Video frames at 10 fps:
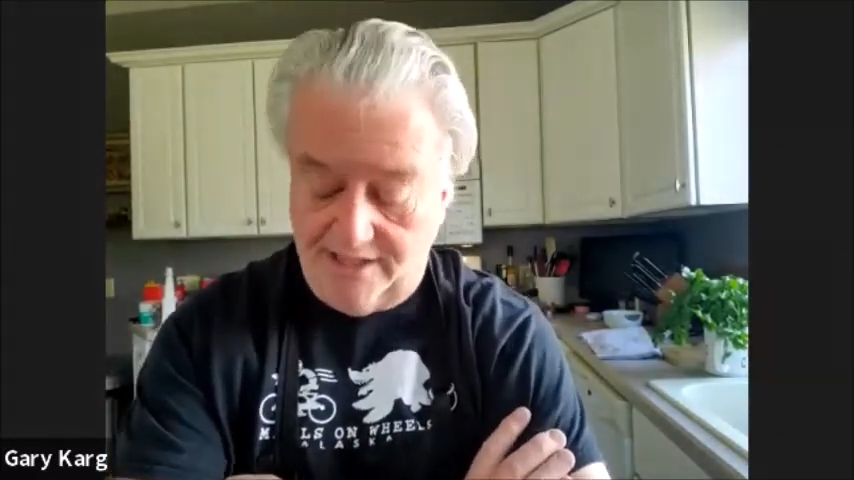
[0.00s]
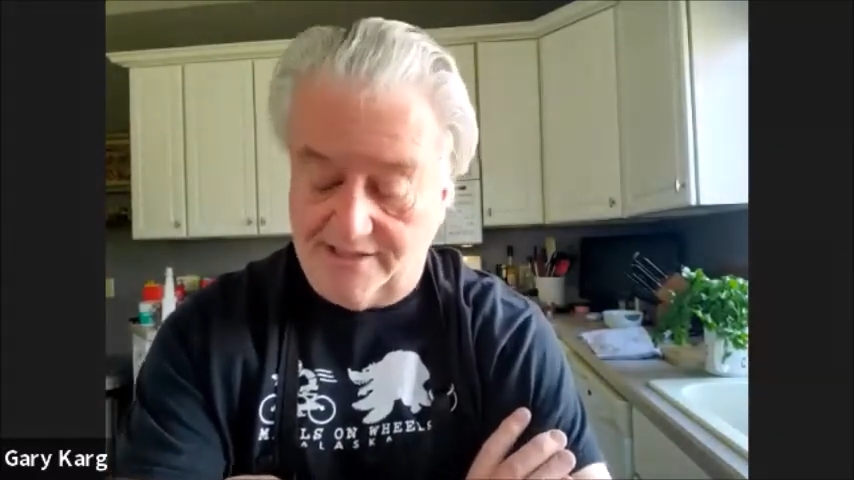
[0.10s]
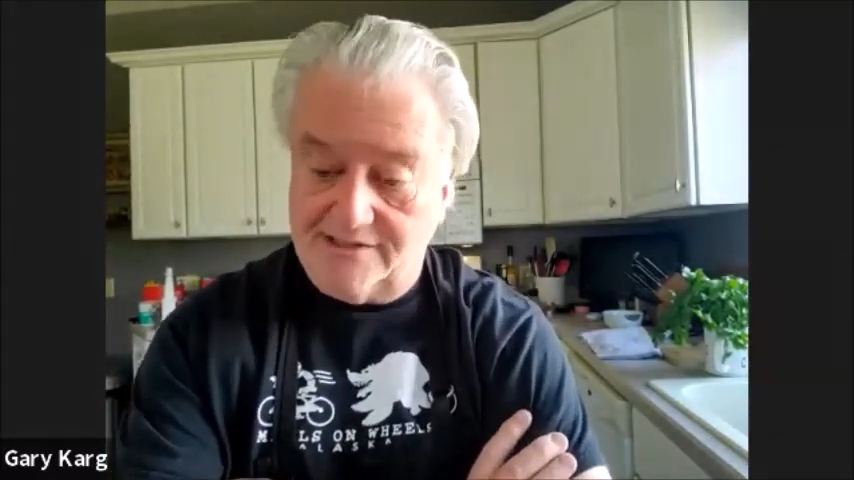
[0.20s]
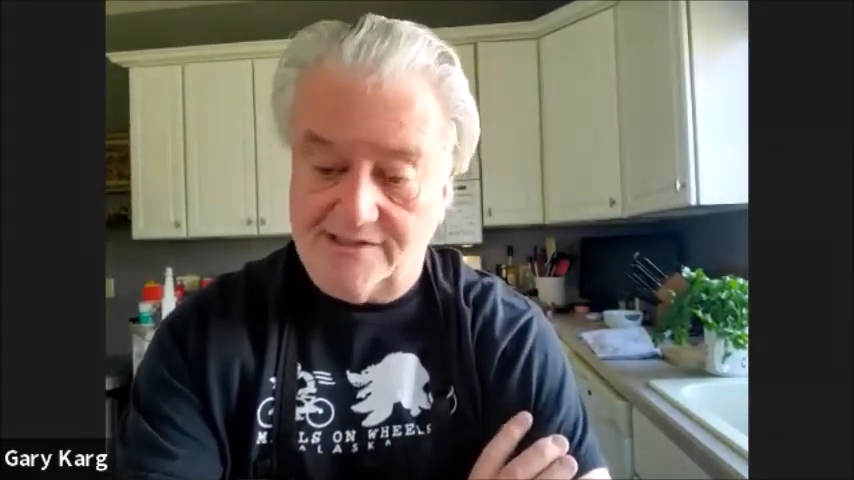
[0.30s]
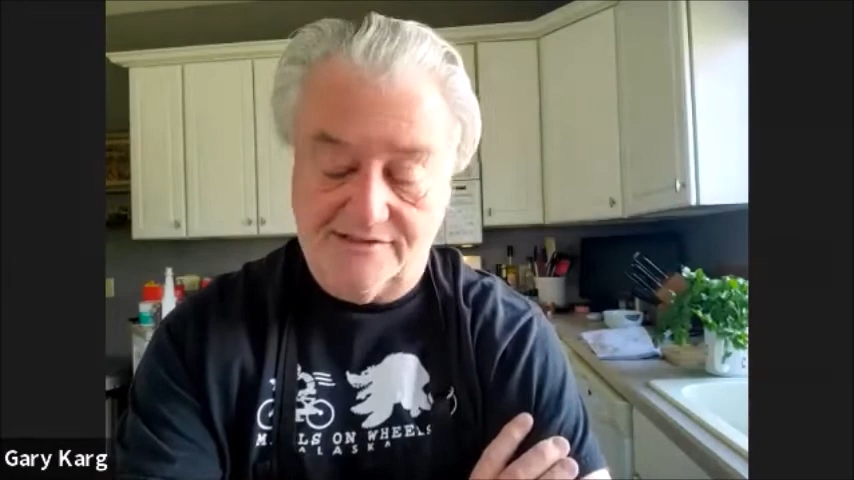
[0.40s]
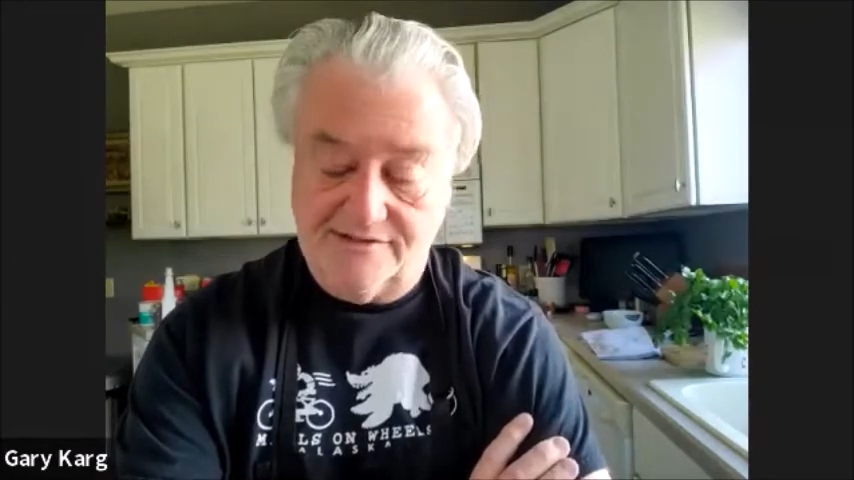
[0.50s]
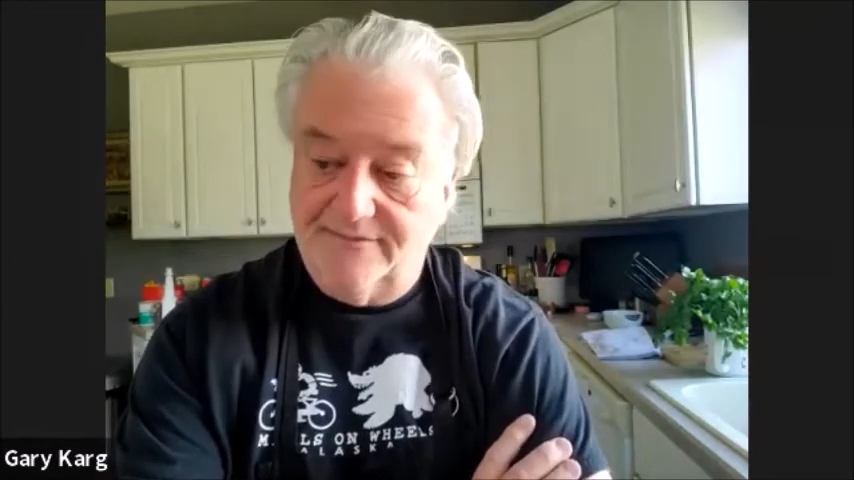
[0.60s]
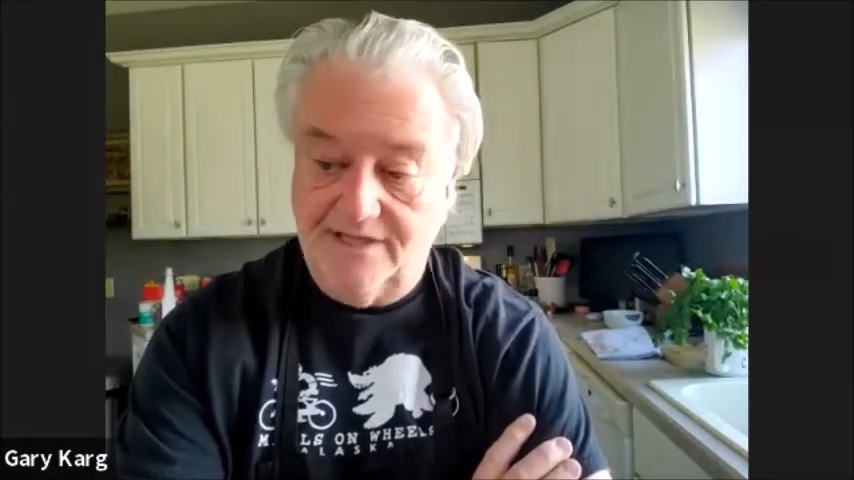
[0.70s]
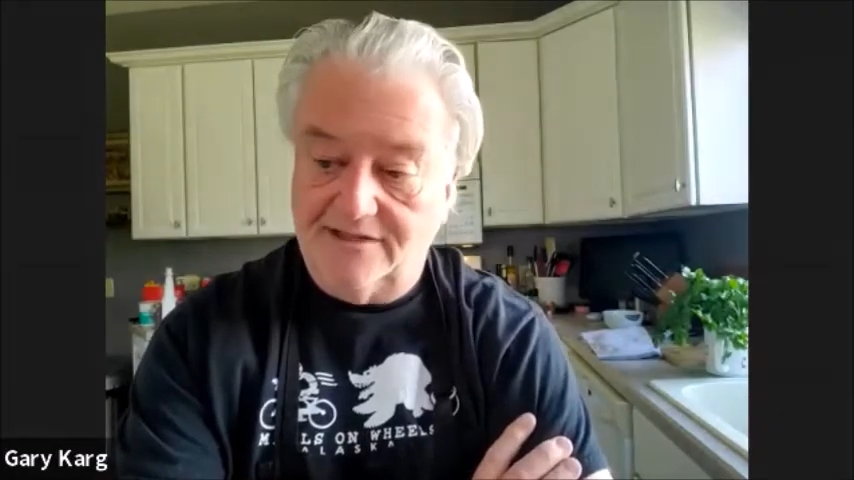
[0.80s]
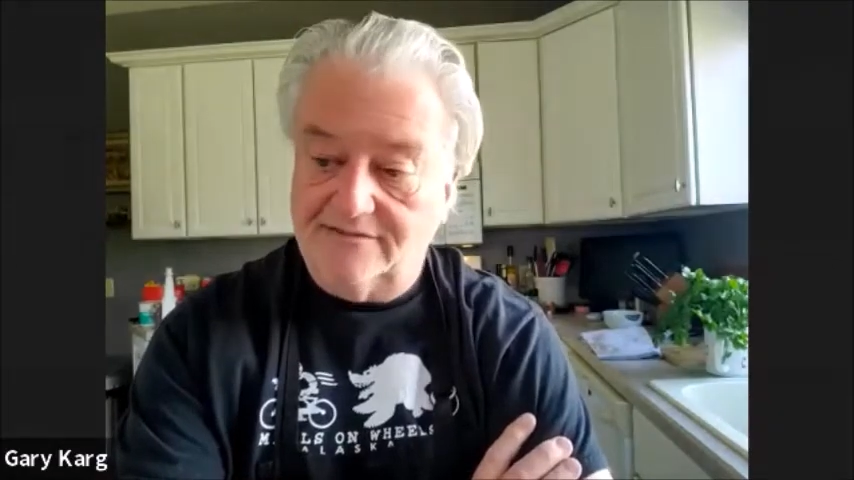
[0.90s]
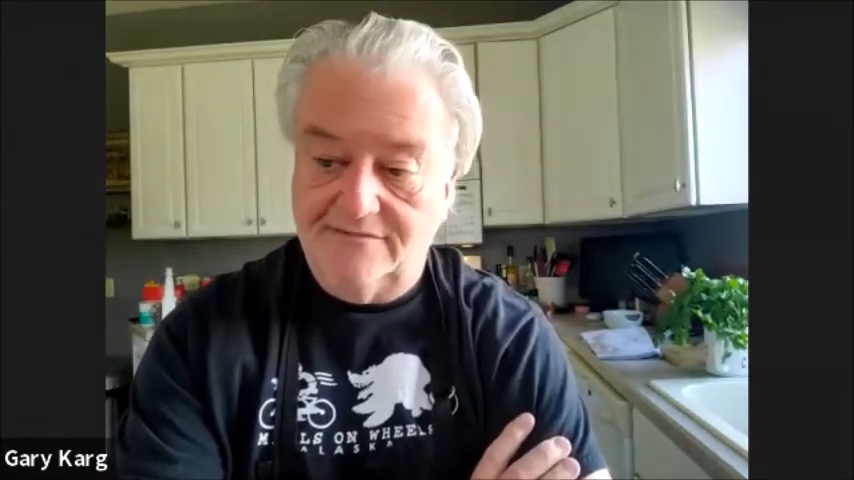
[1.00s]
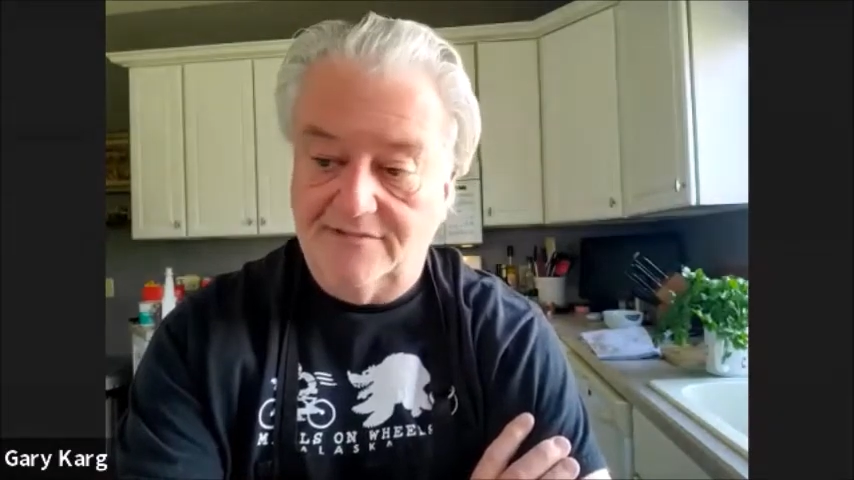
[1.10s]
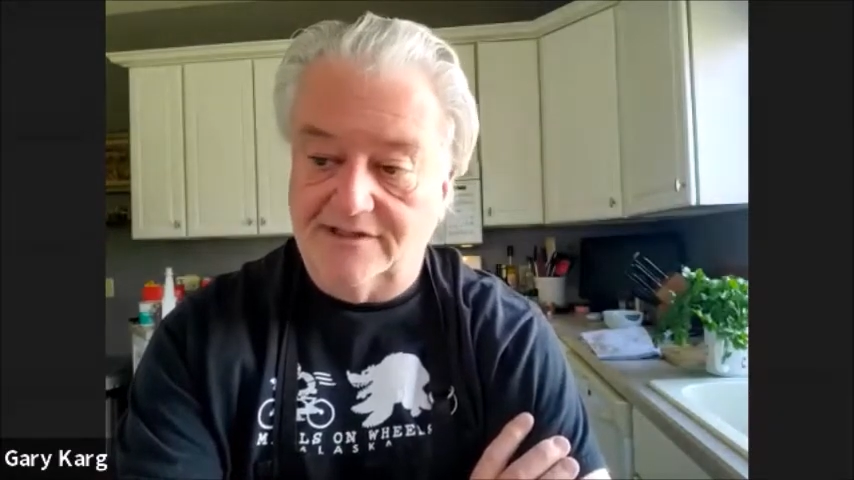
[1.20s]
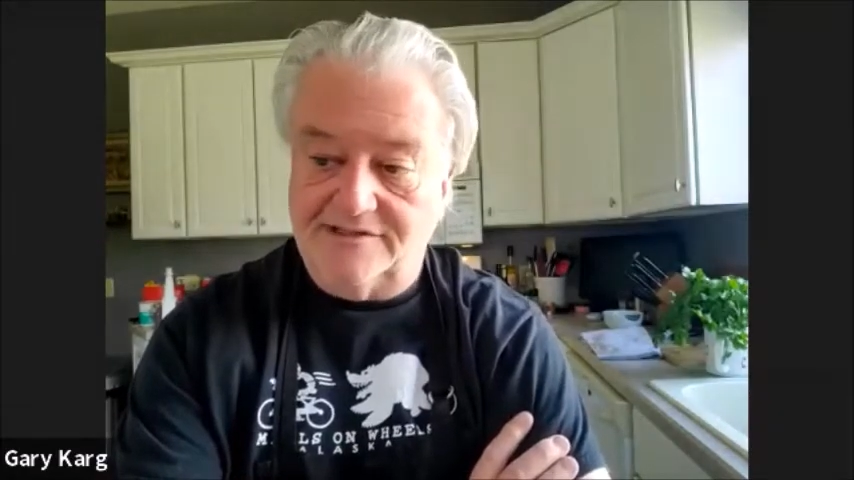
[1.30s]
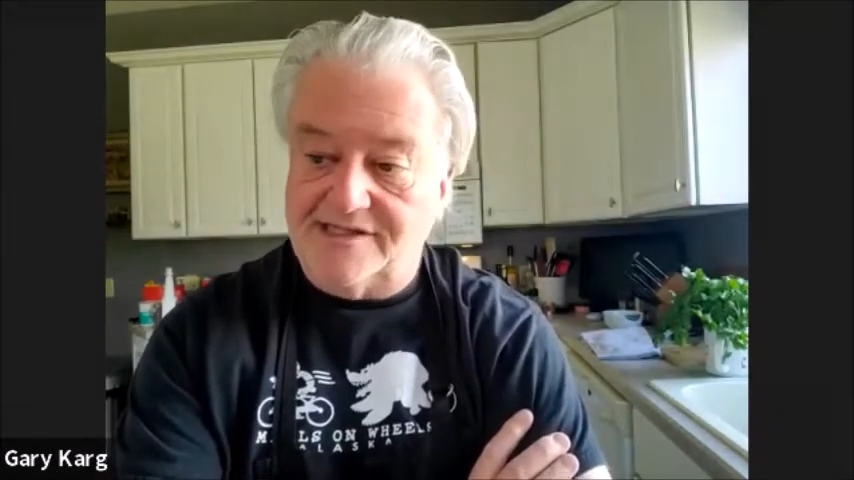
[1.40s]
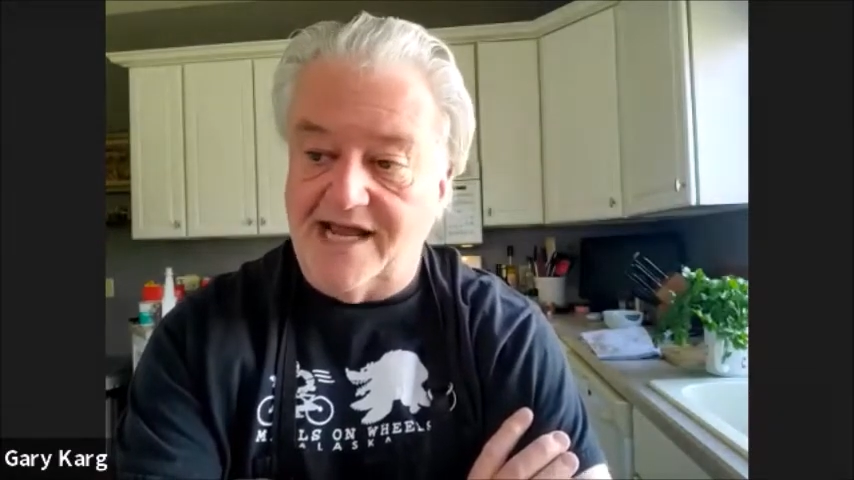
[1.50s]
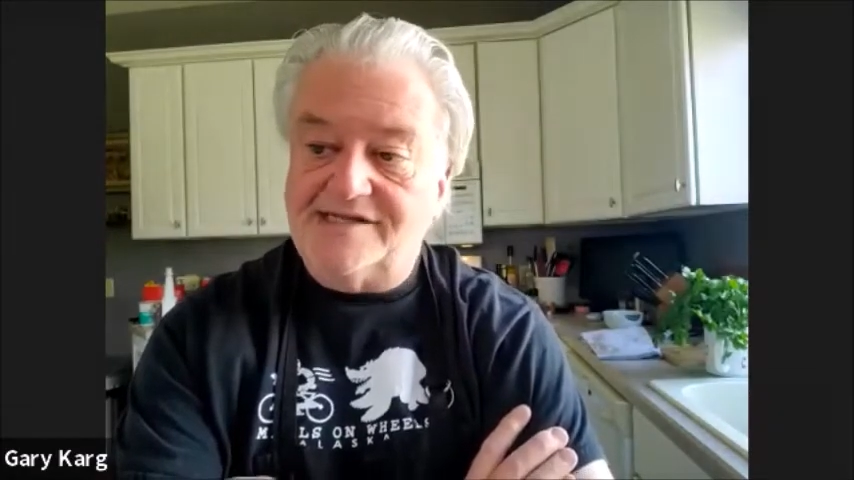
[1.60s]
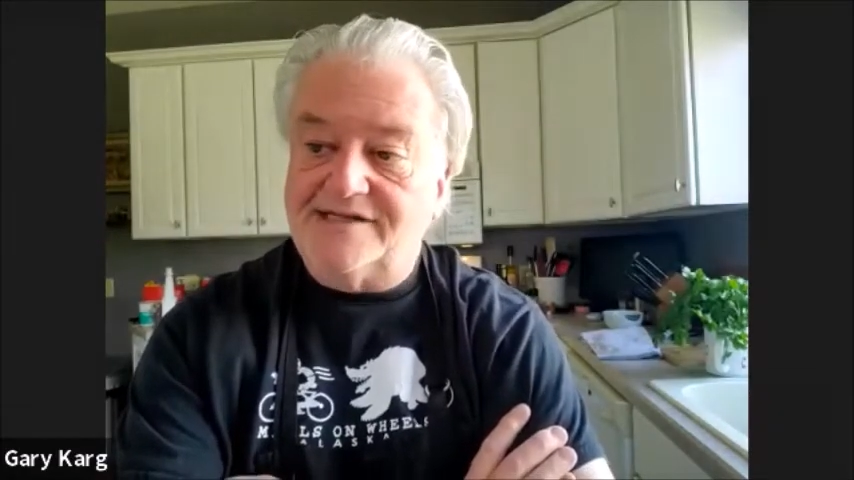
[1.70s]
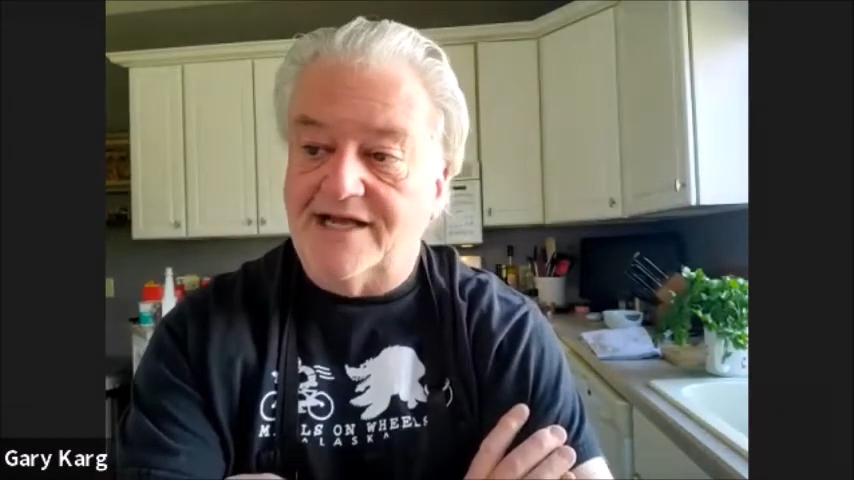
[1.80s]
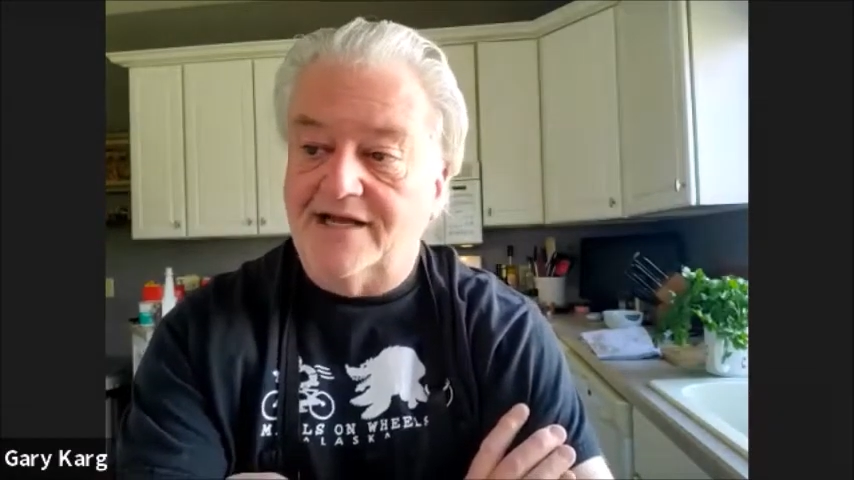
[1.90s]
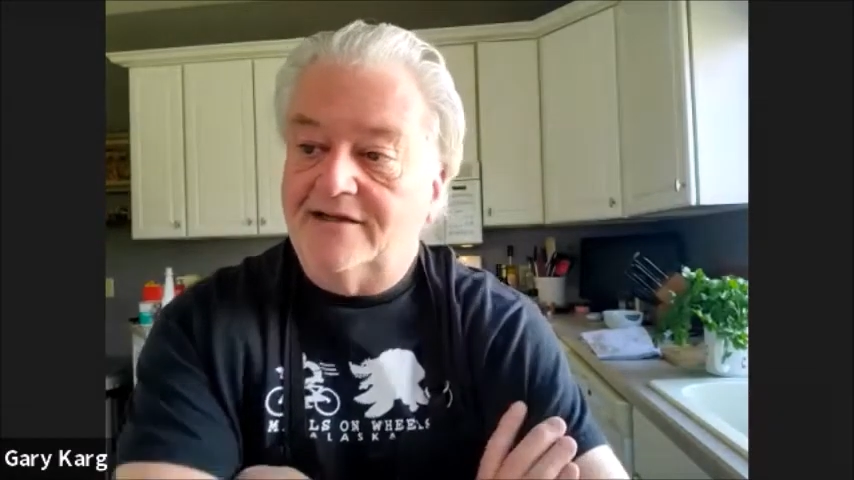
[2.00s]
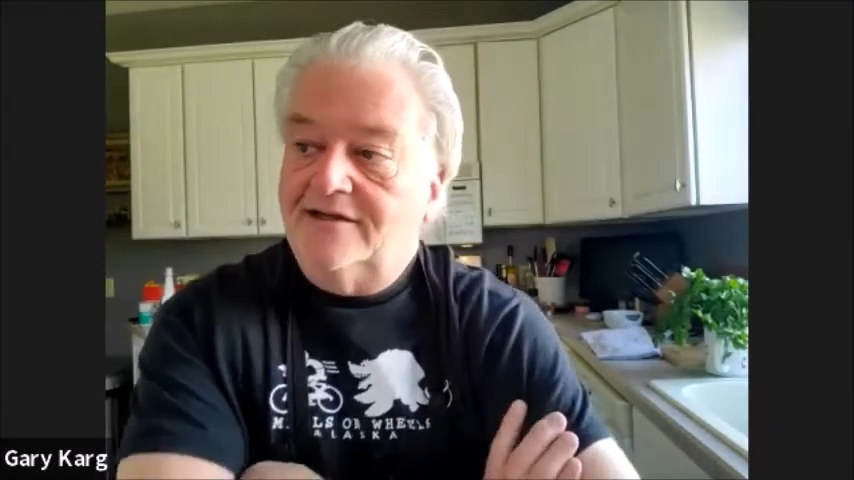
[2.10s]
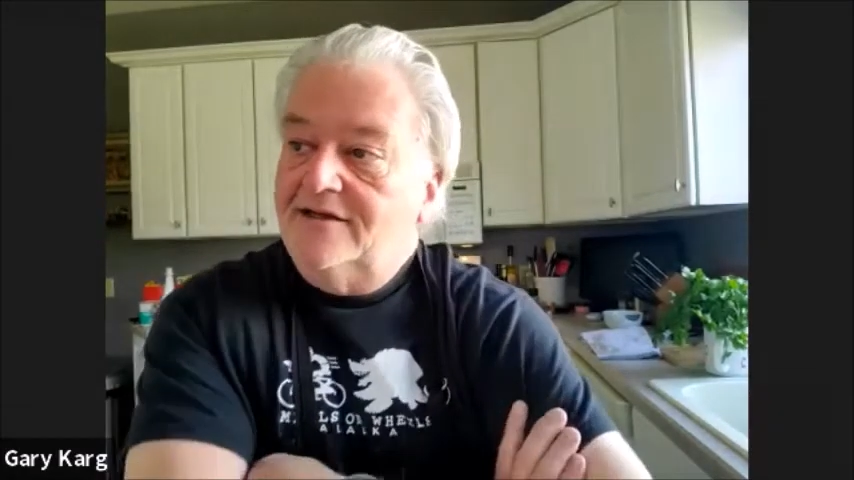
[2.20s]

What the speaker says: It stays in the